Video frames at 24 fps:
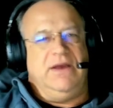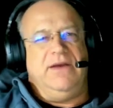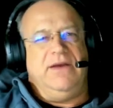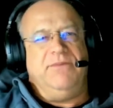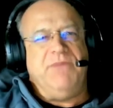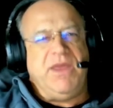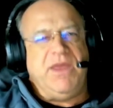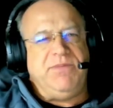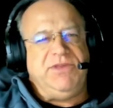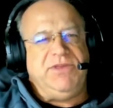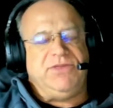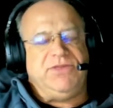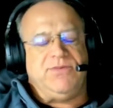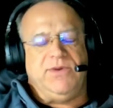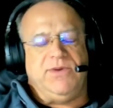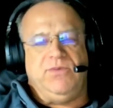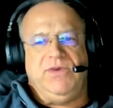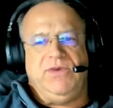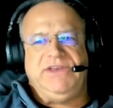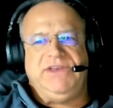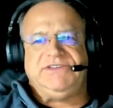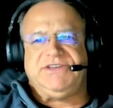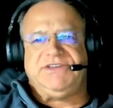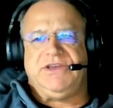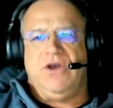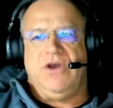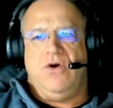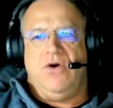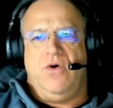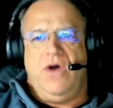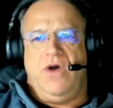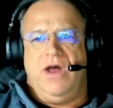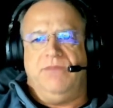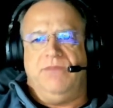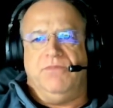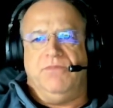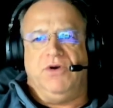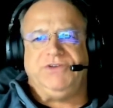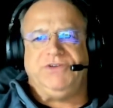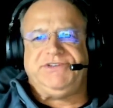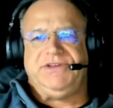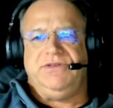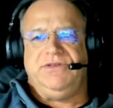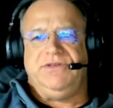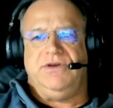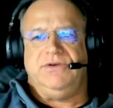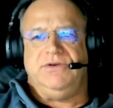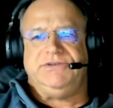maybe 3 weeks ago on most
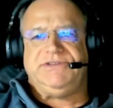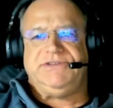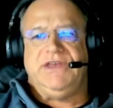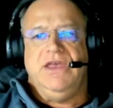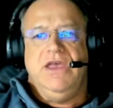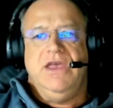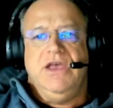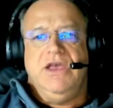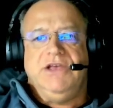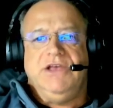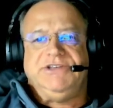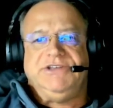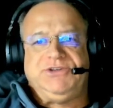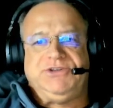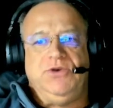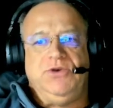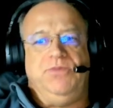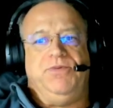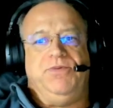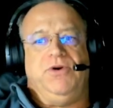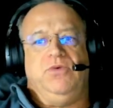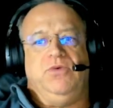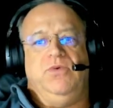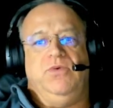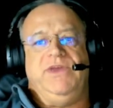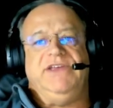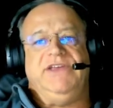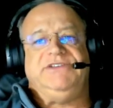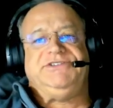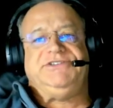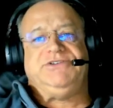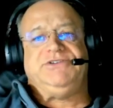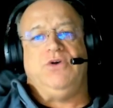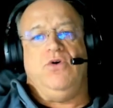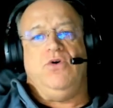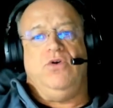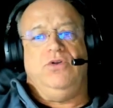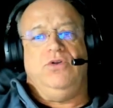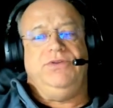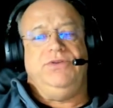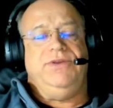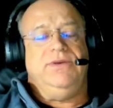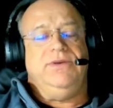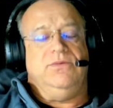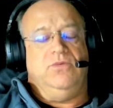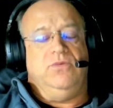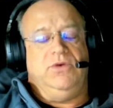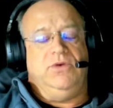of those. Super, we had
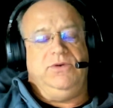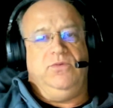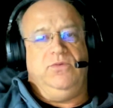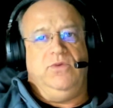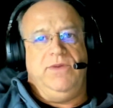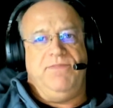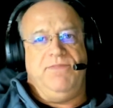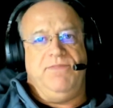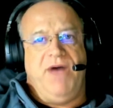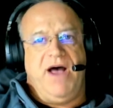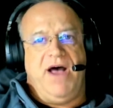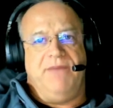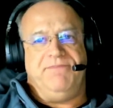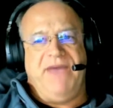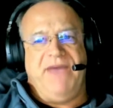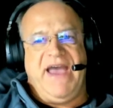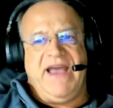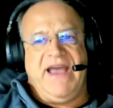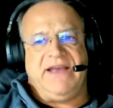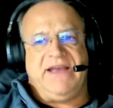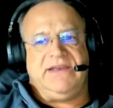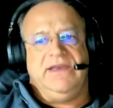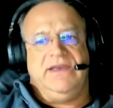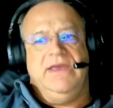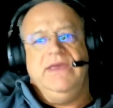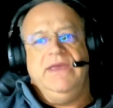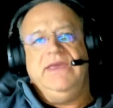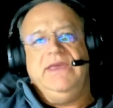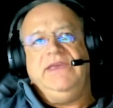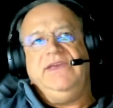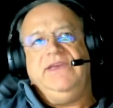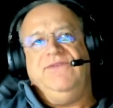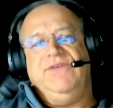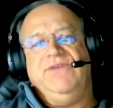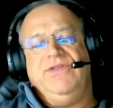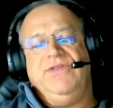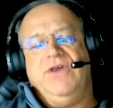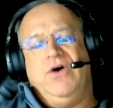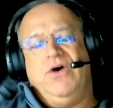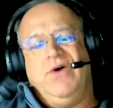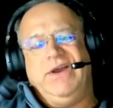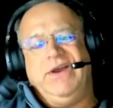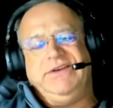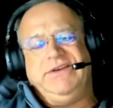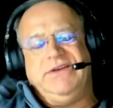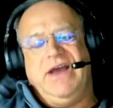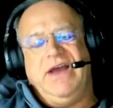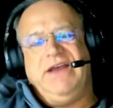sold, we bought back, even though
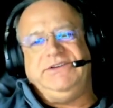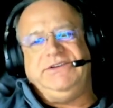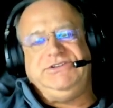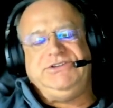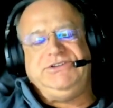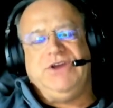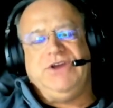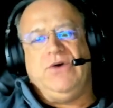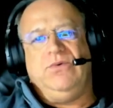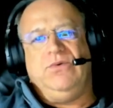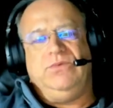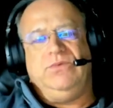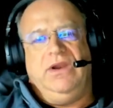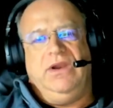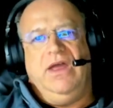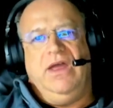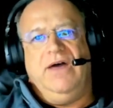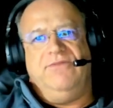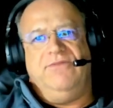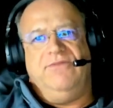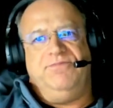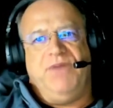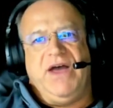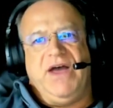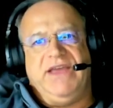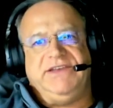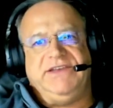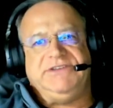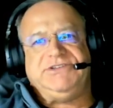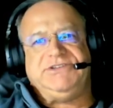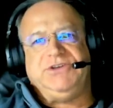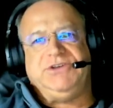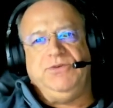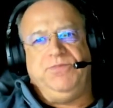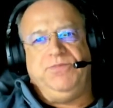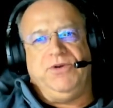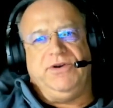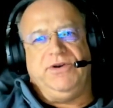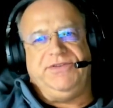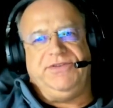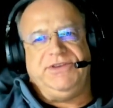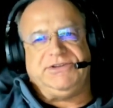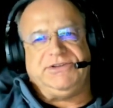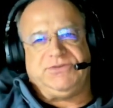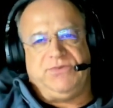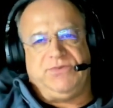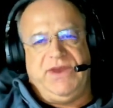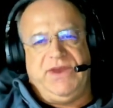I don't love buying super at
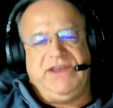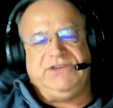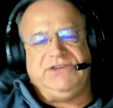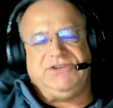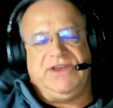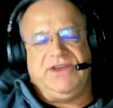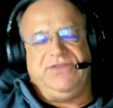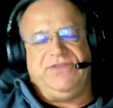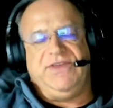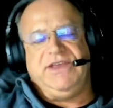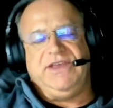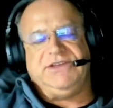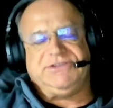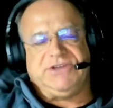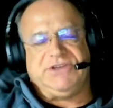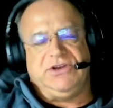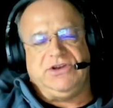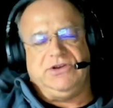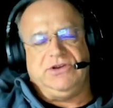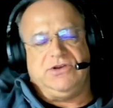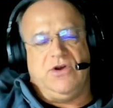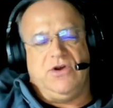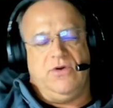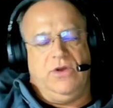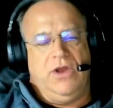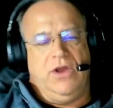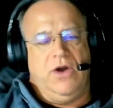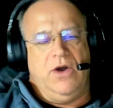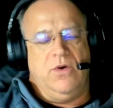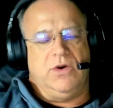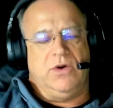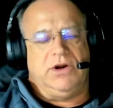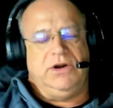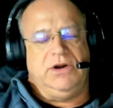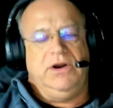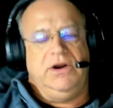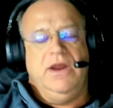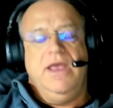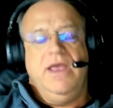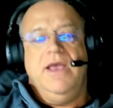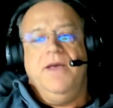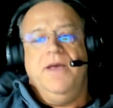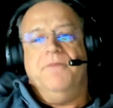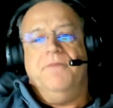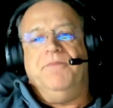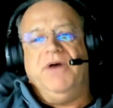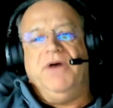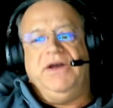this range. I think it's going to go lower,
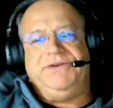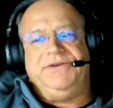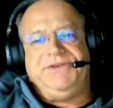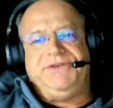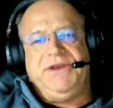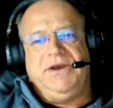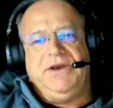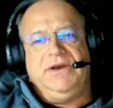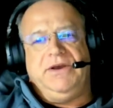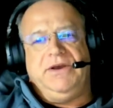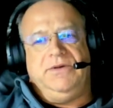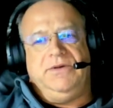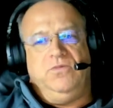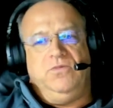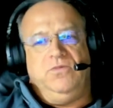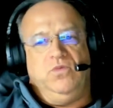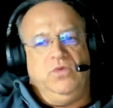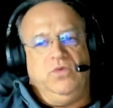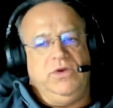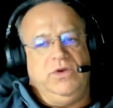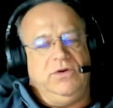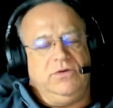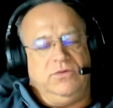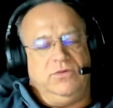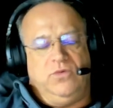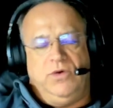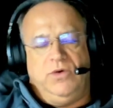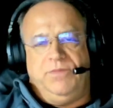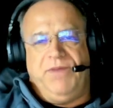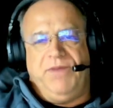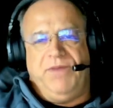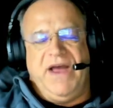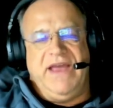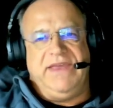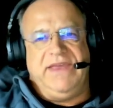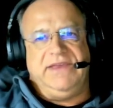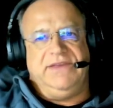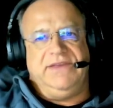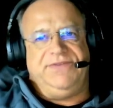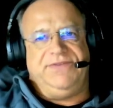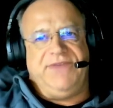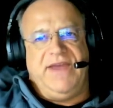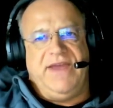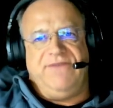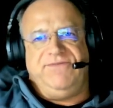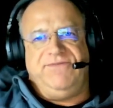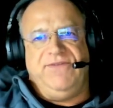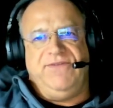but we're buying at
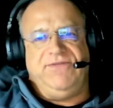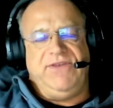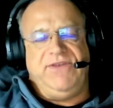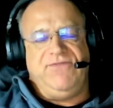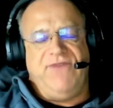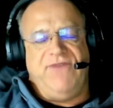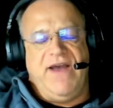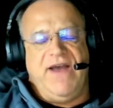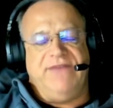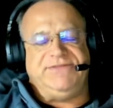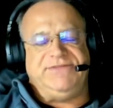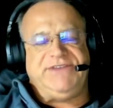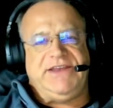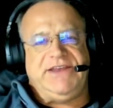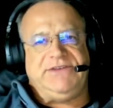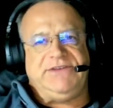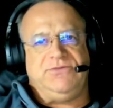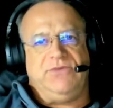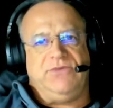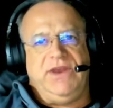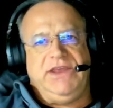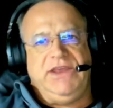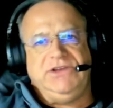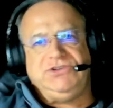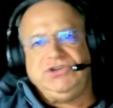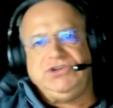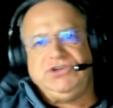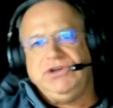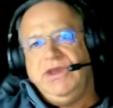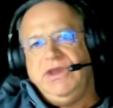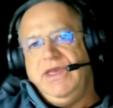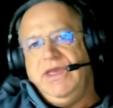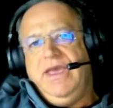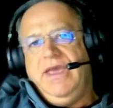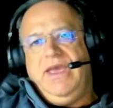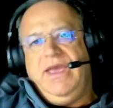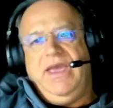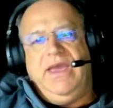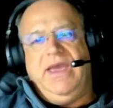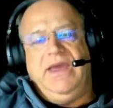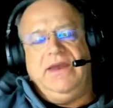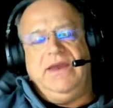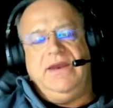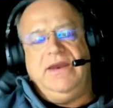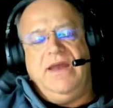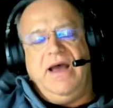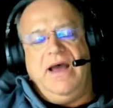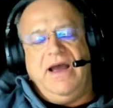that 55 cent range,
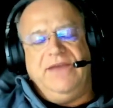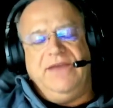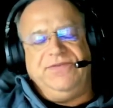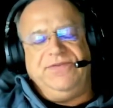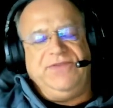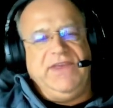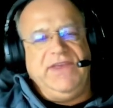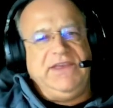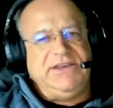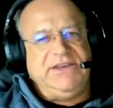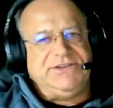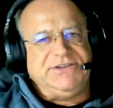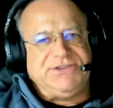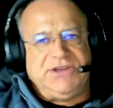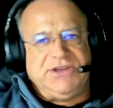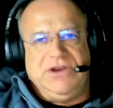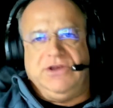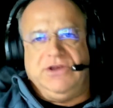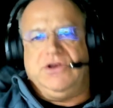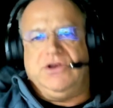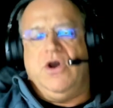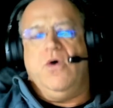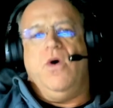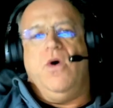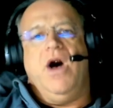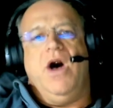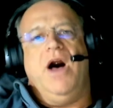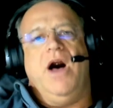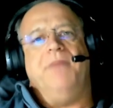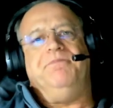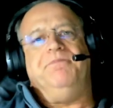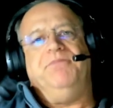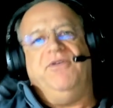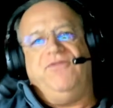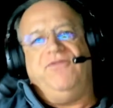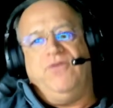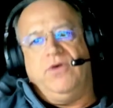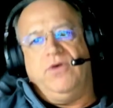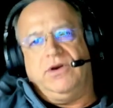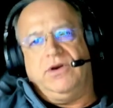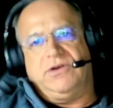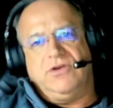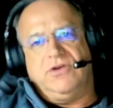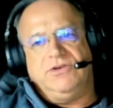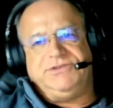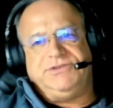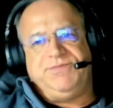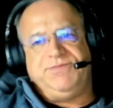and I think it's going to go up before
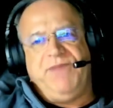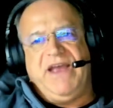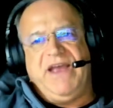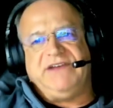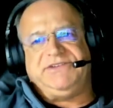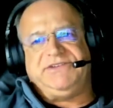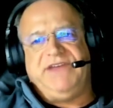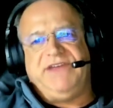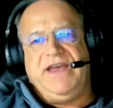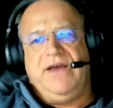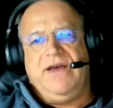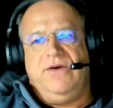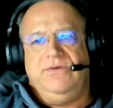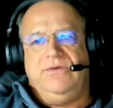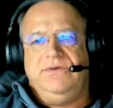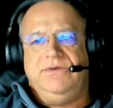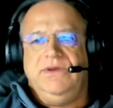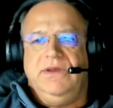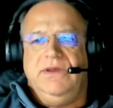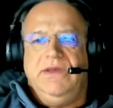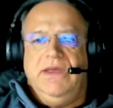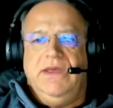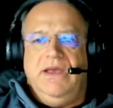it goes back down.